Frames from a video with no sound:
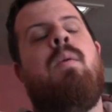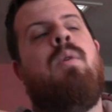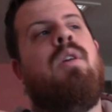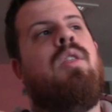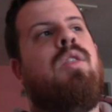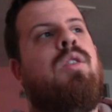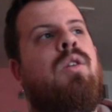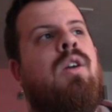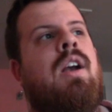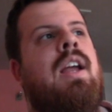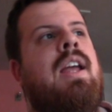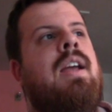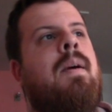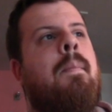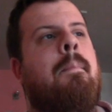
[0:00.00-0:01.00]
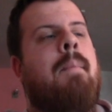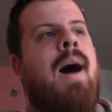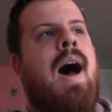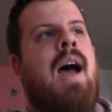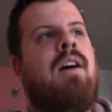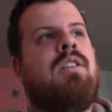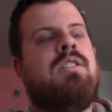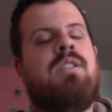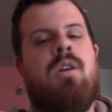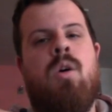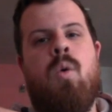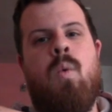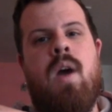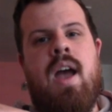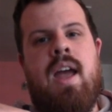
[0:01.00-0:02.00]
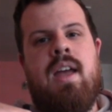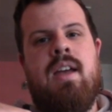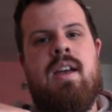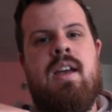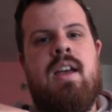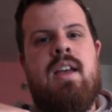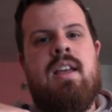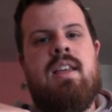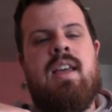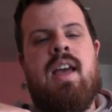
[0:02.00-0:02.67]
it's spraying all the way across me.